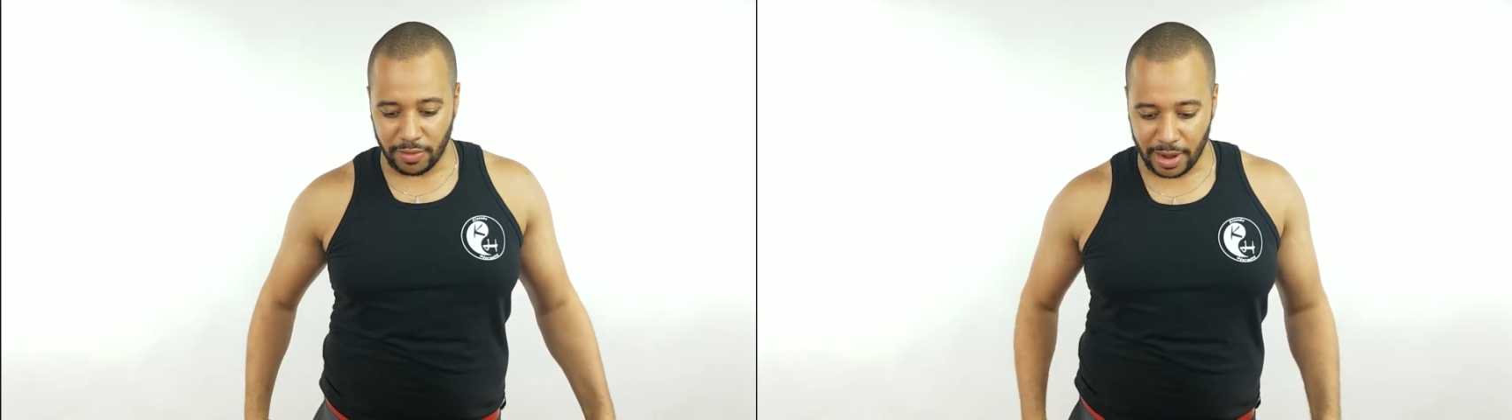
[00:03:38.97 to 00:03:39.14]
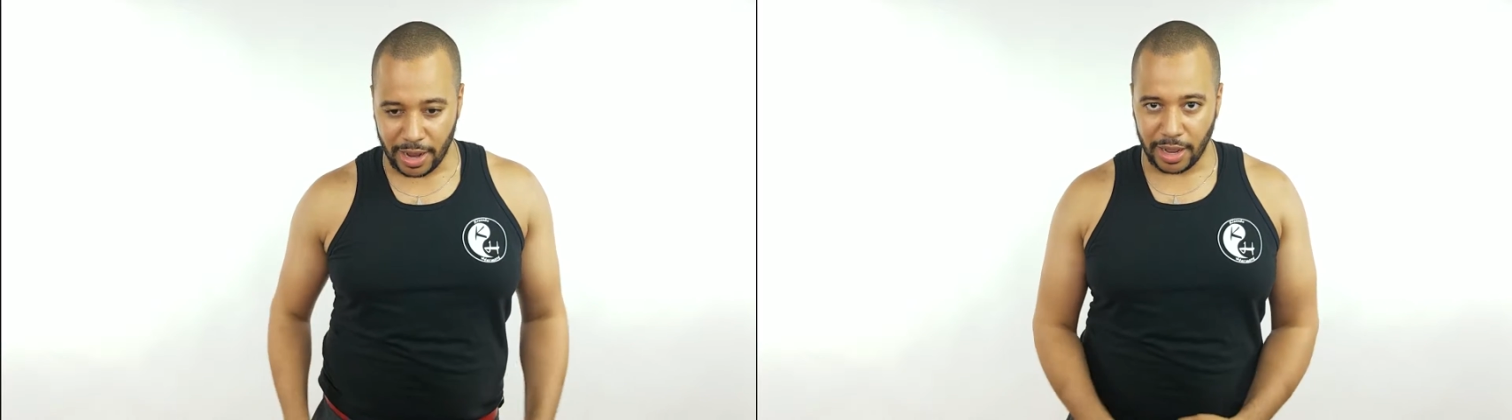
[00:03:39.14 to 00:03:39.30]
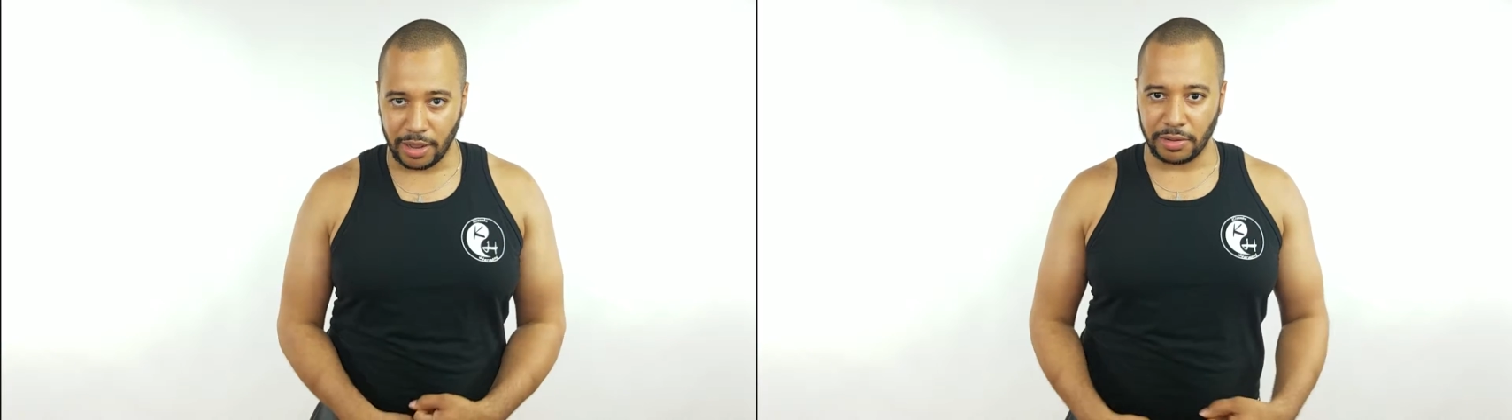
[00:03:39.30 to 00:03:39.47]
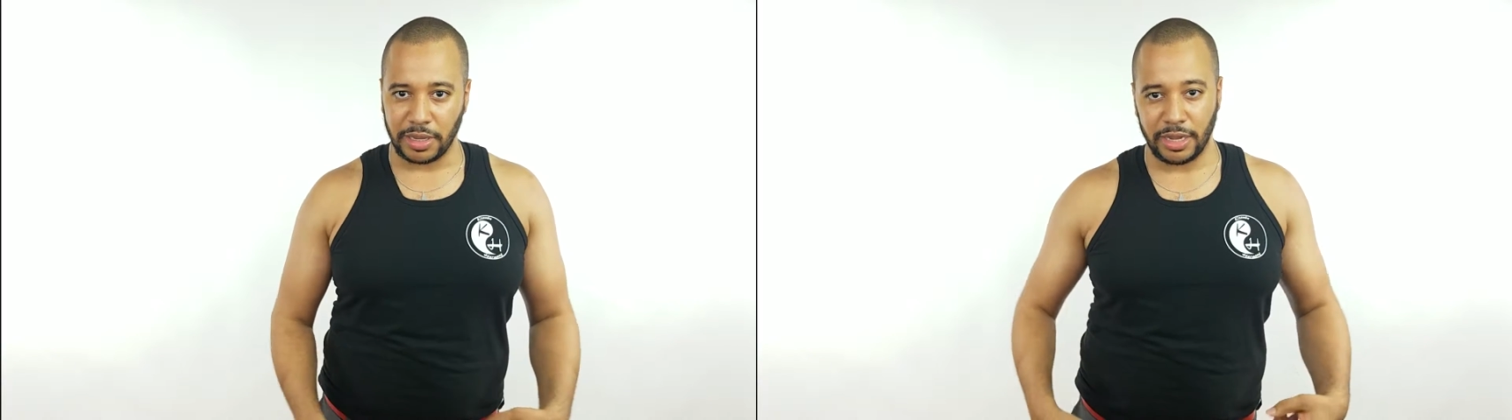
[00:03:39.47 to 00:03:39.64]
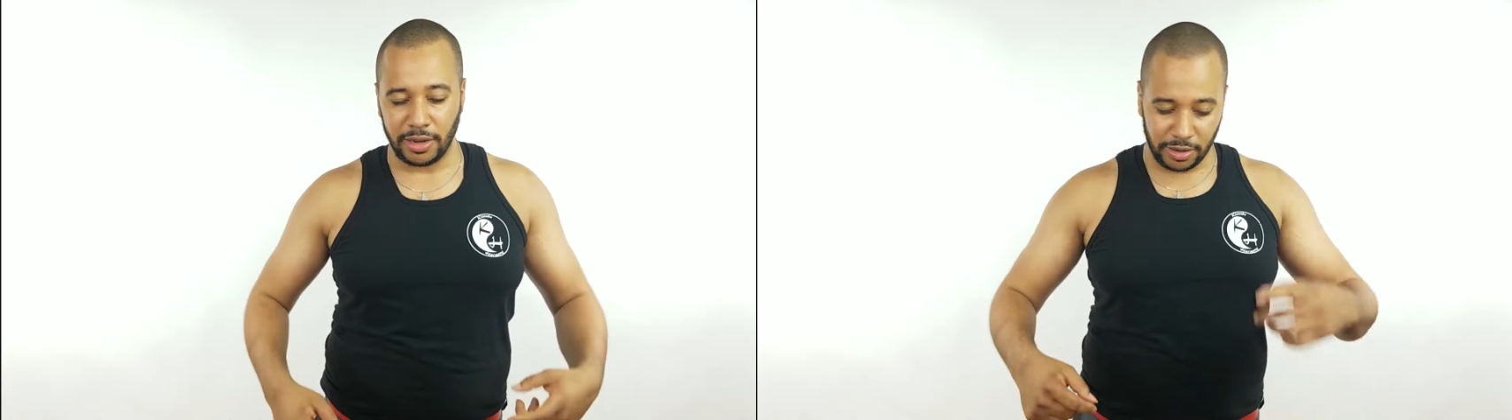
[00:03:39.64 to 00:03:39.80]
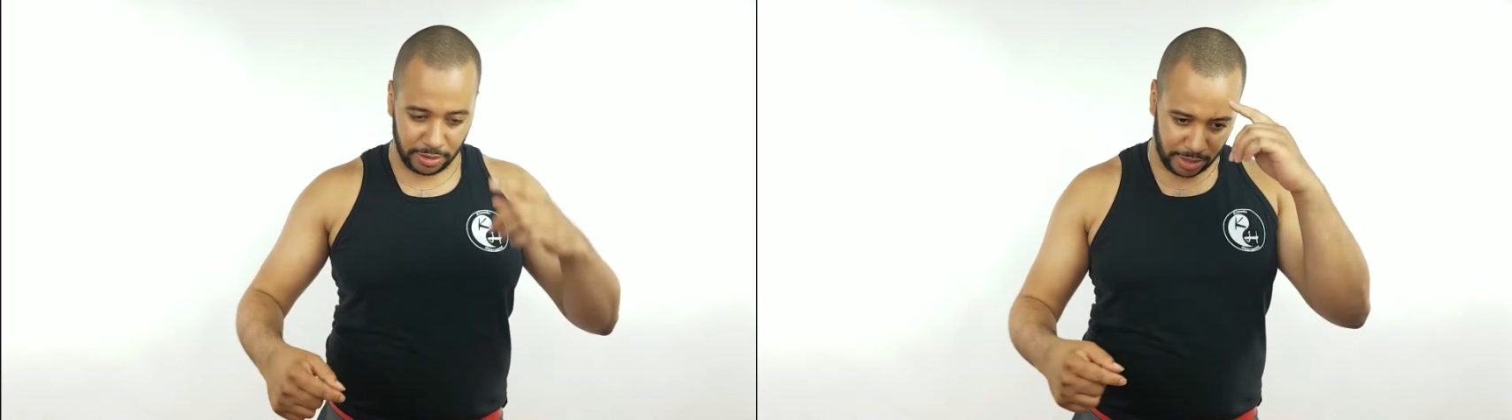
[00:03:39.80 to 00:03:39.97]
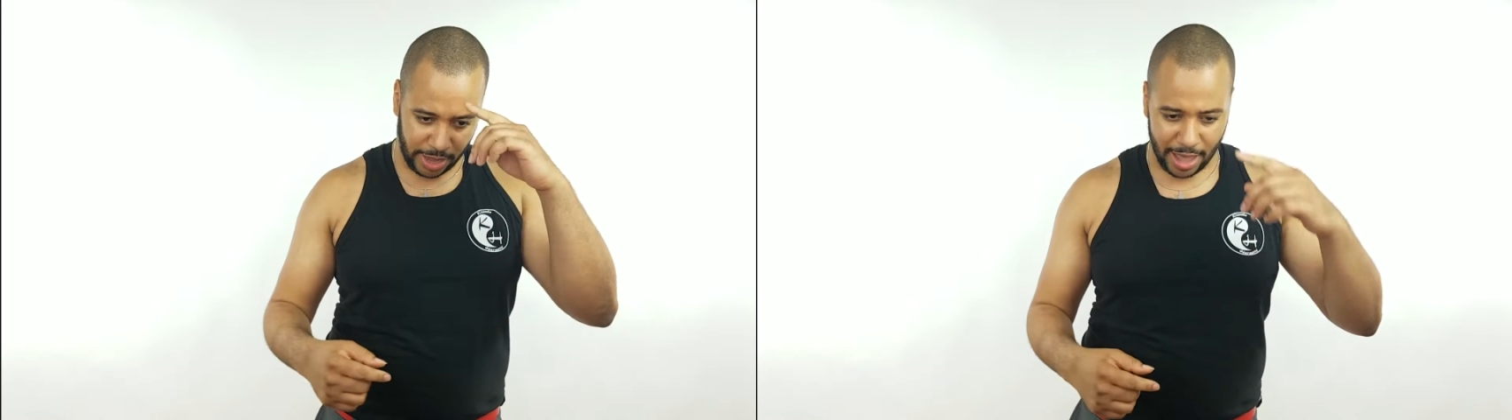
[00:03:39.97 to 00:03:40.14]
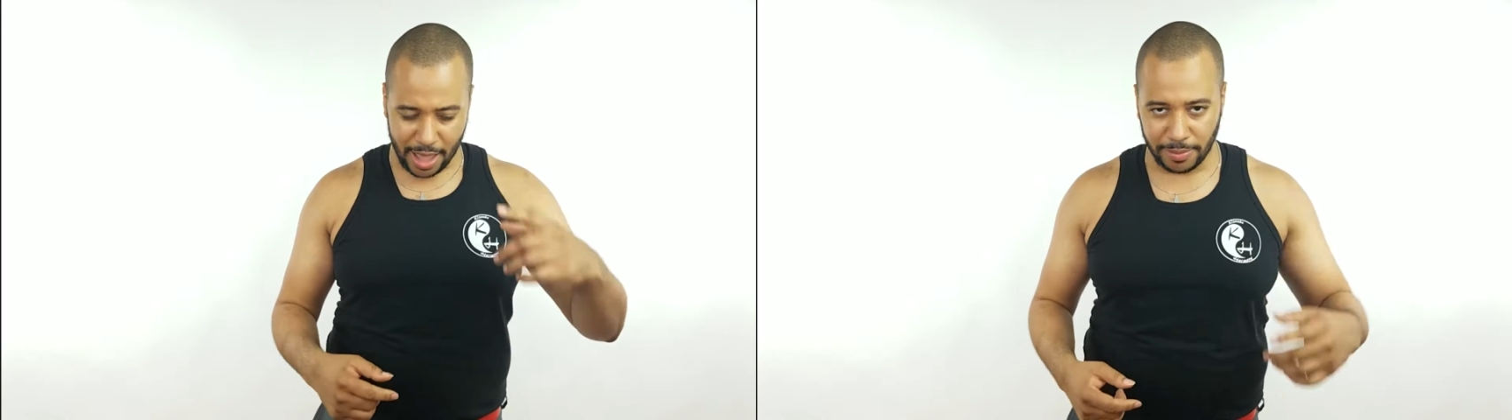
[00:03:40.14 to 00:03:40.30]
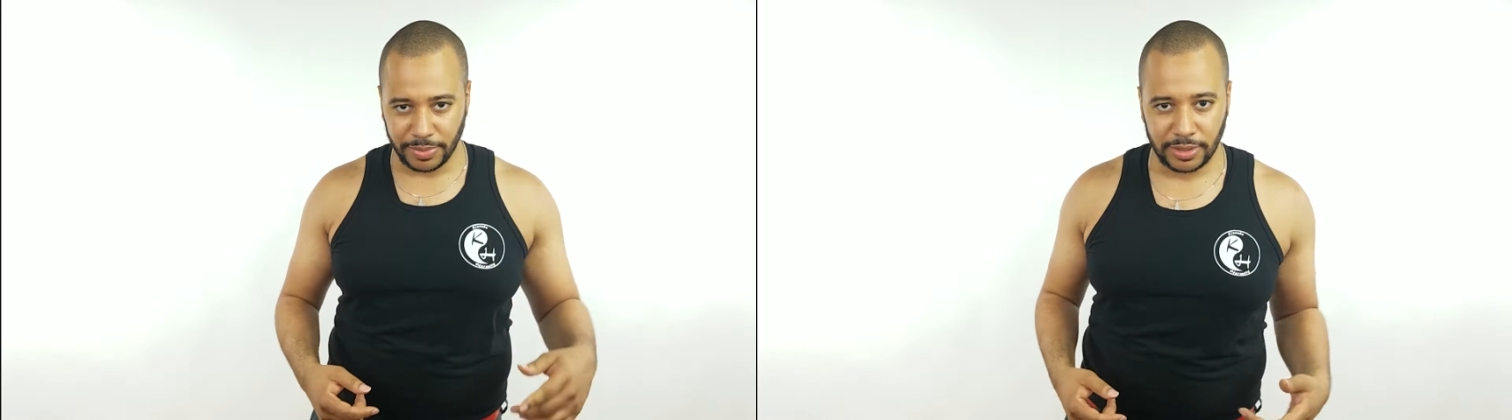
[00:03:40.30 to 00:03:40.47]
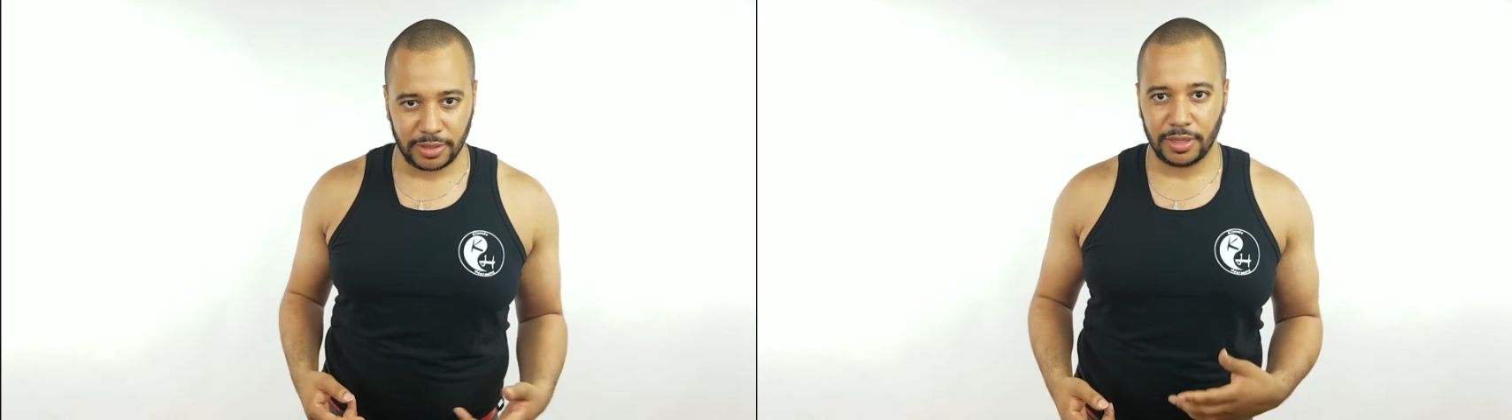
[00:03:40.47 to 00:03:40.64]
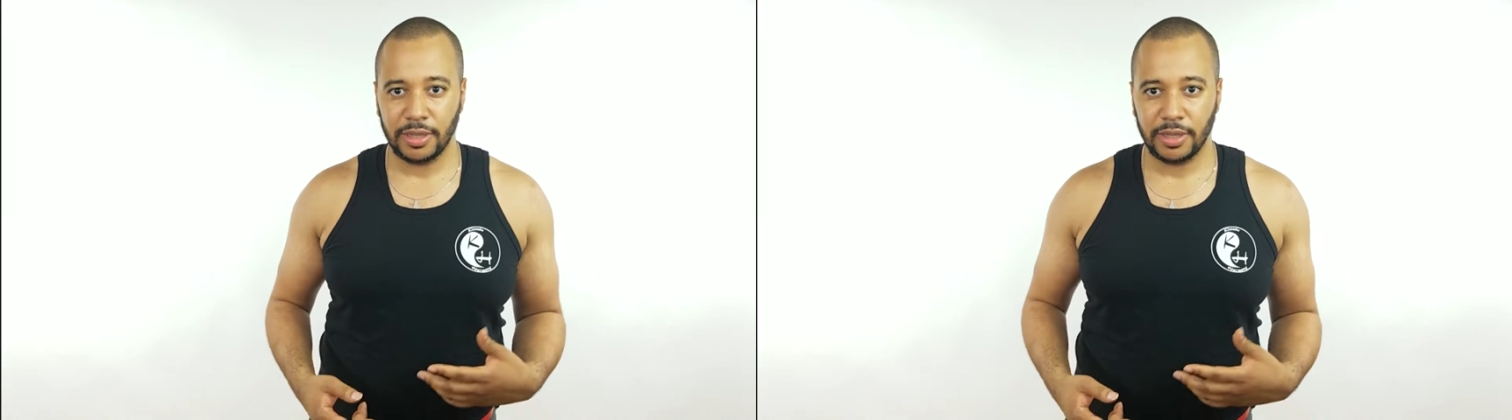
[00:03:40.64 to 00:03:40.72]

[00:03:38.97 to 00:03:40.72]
around here, the caps.